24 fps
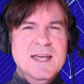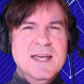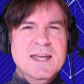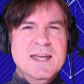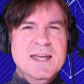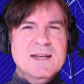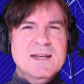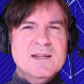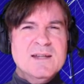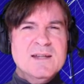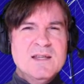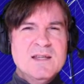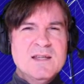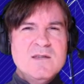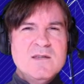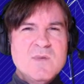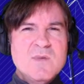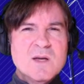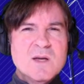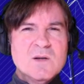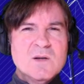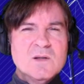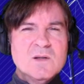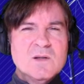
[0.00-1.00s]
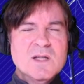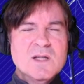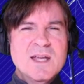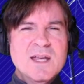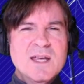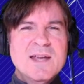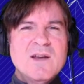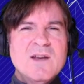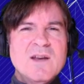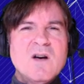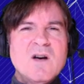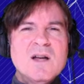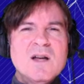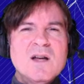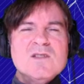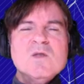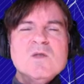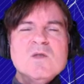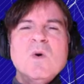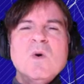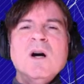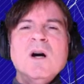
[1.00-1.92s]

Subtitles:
and email and onto